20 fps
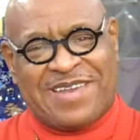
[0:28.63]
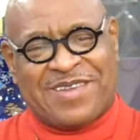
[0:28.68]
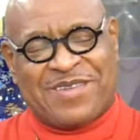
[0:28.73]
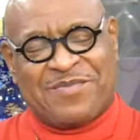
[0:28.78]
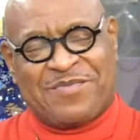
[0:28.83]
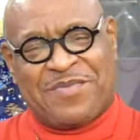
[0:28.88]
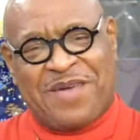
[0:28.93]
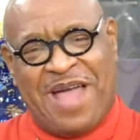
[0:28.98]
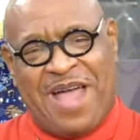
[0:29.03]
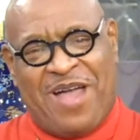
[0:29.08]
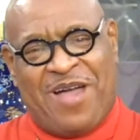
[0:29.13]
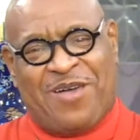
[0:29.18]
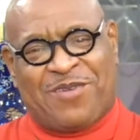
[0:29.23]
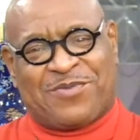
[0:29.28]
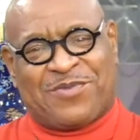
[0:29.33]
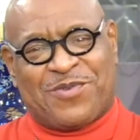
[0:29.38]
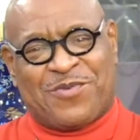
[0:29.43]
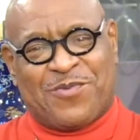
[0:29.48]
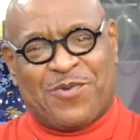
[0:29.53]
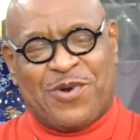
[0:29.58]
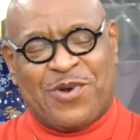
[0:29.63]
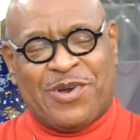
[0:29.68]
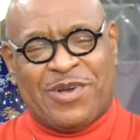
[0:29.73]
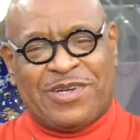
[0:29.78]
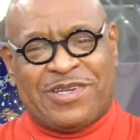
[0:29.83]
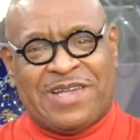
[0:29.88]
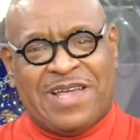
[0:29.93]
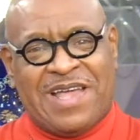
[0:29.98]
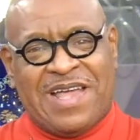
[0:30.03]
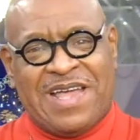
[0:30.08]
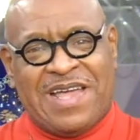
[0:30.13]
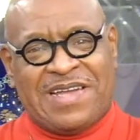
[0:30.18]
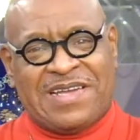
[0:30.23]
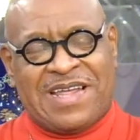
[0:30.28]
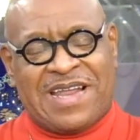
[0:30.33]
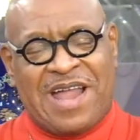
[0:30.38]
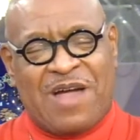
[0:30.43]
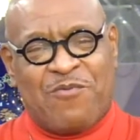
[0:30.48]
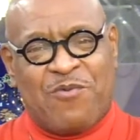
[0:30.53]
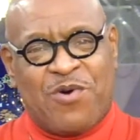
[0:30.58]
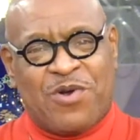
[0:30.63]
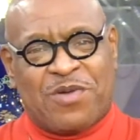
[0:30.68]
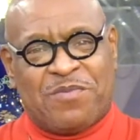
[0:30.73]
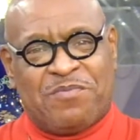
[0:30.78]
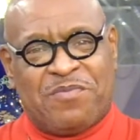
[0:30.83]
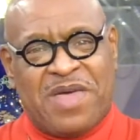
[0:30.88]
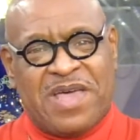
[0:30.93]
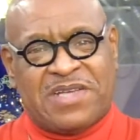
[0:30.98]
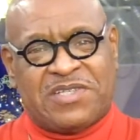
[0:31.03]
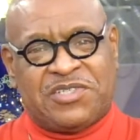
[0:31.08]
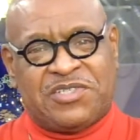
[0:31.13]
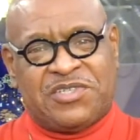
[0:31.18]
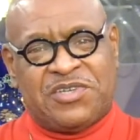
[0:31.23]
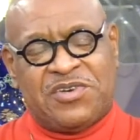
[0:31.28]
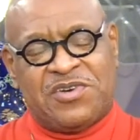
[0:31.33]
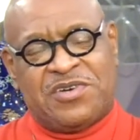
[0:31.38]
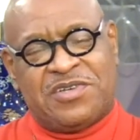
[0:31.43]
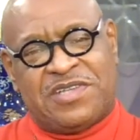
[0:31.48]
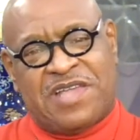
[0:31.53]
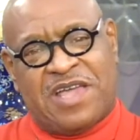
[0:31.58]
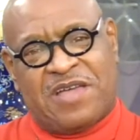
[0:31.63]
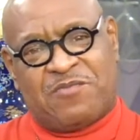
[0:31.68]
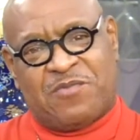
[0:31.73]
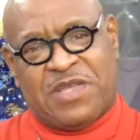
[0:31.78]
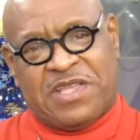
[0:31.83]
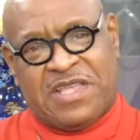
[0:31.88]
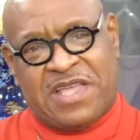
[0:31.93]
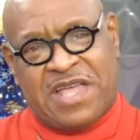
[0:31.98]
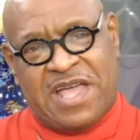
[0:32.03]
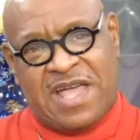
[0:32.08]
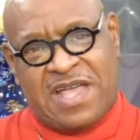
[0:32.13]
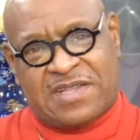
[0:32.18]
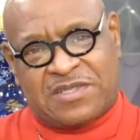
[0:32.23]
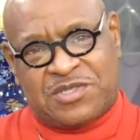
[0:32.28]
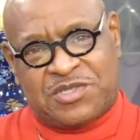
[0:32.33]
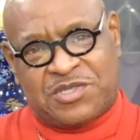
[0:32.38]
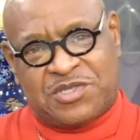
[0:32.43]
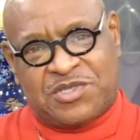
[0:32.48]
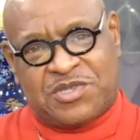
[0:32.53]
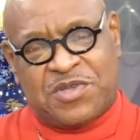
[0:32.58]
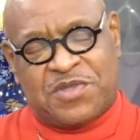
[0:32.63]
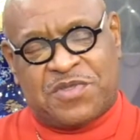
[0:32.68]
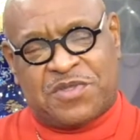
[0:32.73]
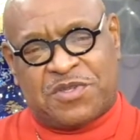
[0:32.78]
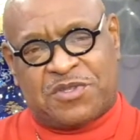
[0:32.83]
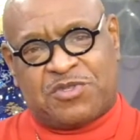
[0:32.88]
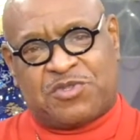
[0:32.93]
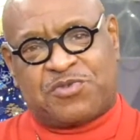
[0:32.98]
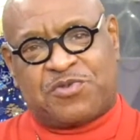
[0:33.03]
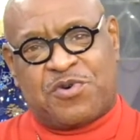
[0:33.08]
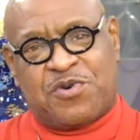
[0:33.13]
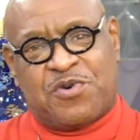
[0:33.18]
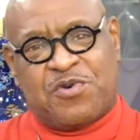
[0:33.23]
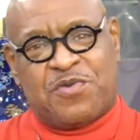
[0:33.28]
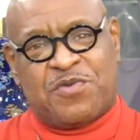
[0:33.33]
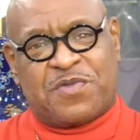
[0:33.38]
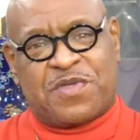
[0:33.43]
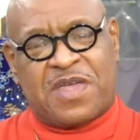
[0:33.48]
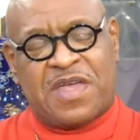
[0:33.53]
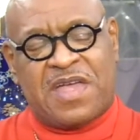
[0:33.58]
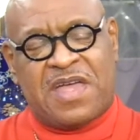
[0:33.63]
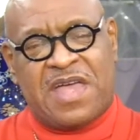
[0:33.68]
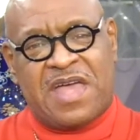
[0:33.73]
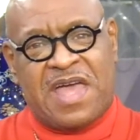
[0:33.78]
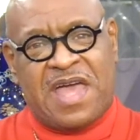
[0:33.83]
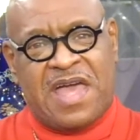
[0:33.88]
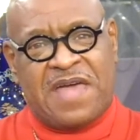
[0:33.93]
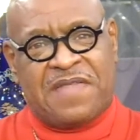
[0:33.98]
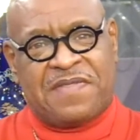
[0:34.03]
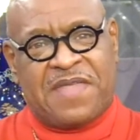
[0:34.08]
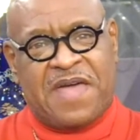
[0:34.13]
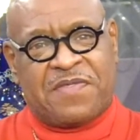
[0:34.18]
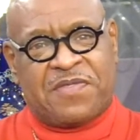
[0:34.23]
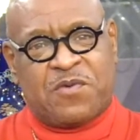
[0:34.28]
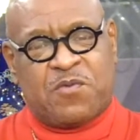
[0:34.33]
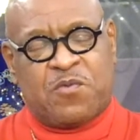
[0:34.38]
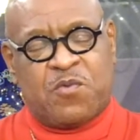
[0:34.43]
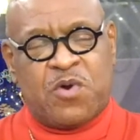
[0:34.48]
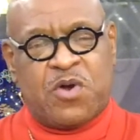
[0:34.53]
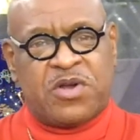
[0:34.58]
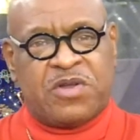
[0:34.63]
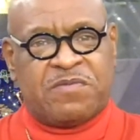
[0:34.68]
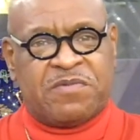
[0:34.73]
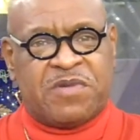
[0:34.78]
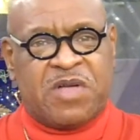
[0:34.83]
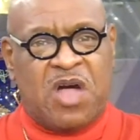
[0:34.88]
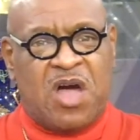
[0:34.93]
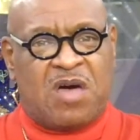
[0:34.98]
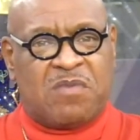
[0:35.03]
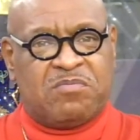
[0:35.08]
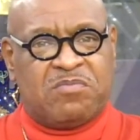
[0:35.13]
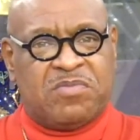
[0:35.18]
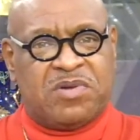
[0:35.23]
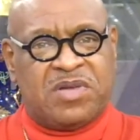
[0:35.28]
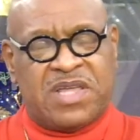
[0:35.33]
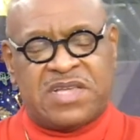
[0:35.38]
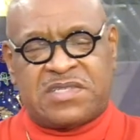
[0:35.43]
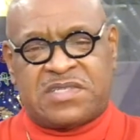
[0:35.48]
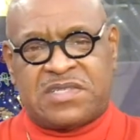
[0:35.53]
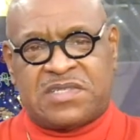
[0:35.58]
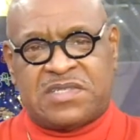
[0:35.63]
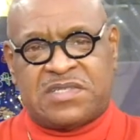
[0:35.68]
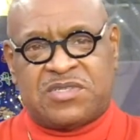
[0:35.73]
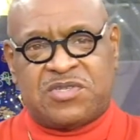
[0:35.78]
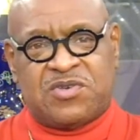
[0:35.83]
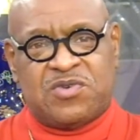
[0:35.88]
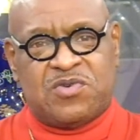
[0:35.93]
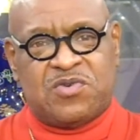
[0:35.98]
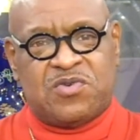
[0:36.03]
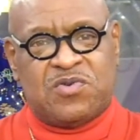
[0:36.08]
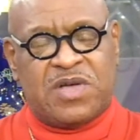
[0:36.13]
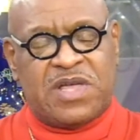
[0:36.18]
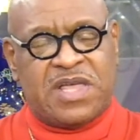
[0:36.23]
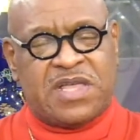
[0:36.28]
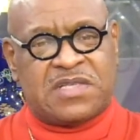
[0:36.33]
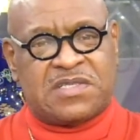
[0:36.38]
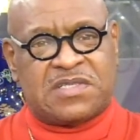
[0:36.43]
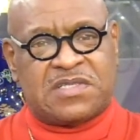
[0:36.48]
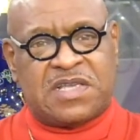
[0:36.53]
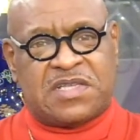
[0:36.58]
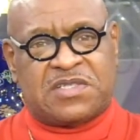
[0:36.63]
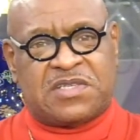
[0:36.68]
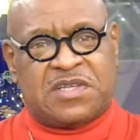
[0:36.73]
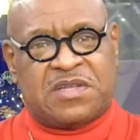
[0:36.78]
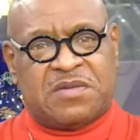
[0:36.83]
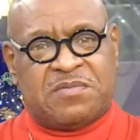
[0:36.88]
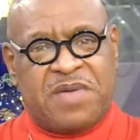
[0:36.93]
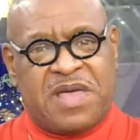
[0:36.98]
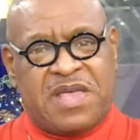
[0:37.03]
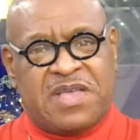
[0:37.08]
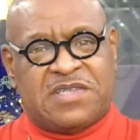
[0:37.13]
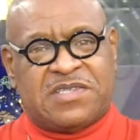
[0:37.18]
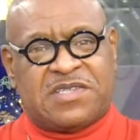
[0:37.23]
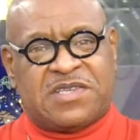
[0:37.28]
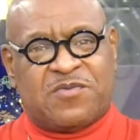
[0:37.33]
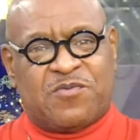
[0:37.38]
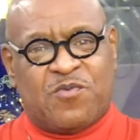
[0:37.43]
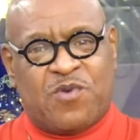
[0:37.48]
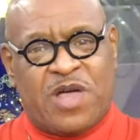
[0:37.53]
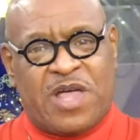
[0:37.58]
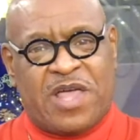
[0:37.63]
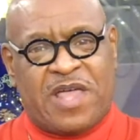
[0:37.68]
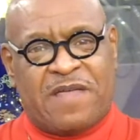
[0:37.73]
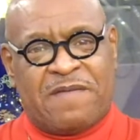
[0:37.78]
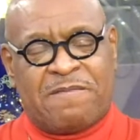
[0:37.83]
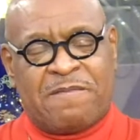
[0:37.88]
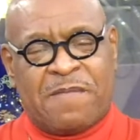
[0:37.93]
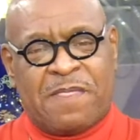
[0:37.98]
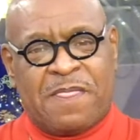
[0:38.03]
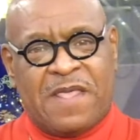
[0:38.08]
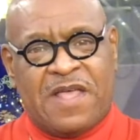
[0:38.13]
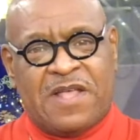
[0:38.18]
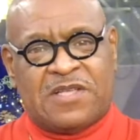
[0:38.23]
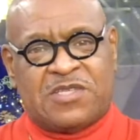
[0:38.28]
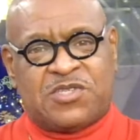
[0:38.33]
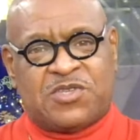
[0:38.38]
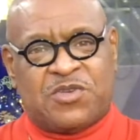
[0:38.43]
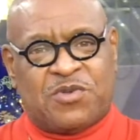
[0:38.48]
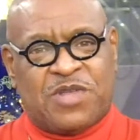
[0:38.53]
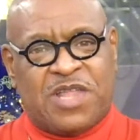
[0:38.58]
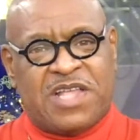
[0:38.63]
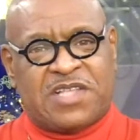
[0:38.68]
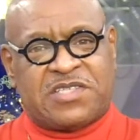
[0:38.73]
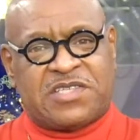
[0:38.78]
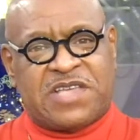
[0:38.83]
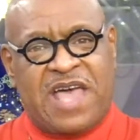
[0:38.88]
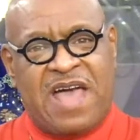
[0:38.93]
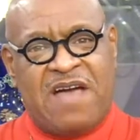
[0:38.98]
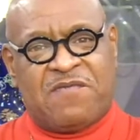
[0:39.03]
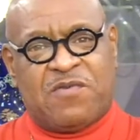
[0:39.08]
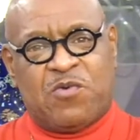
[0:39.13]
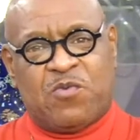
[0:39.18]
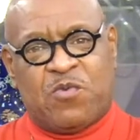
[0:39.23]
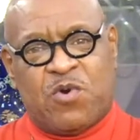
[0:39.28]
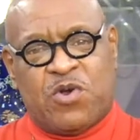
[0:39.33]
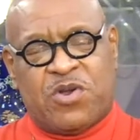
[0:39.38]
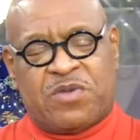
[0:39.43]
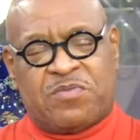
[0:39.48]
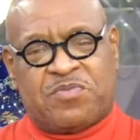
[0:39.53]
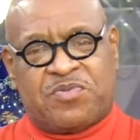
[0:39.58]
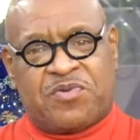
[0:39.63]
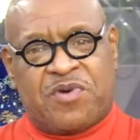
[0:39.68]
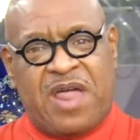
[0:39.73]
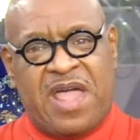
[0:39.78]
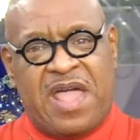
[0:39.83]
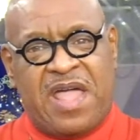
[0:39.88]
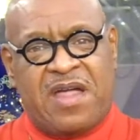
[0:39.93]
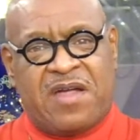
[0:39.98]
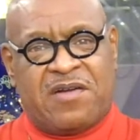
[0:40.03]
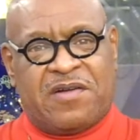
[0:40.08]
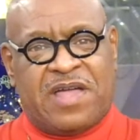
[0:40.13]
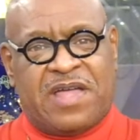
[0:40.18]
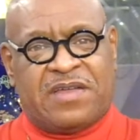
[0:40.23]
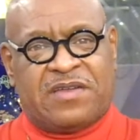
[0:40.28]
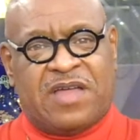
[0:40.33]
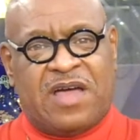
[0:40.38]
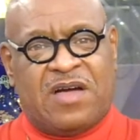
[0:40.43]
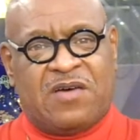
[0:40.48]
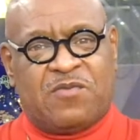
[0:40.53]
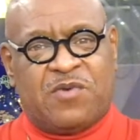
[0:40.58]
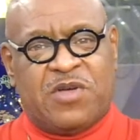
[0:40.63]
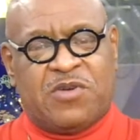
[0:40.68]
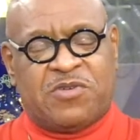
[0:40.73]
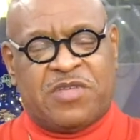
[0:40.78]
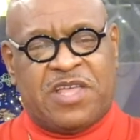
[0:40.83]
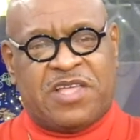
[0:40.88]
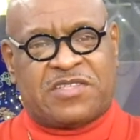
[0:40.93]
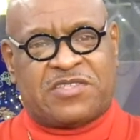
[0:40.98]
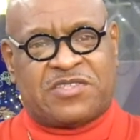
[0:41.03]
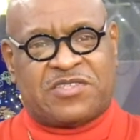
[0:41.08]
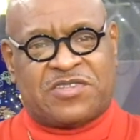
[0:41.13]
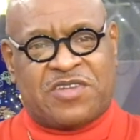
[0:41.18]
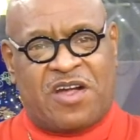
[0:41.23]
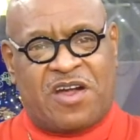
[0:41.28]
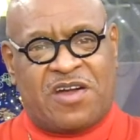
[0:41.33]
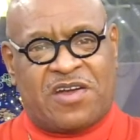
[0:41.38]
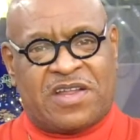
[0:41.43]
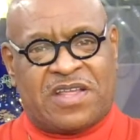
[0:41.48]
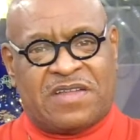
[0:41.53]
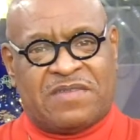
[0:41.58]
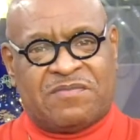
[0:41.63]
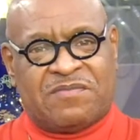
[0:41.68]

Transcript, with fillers: about the word that I want to make sure that we get to the truth and that the Word of God blesses you in such an amazing way. So let's have a word of prayer and uh, we'll get started.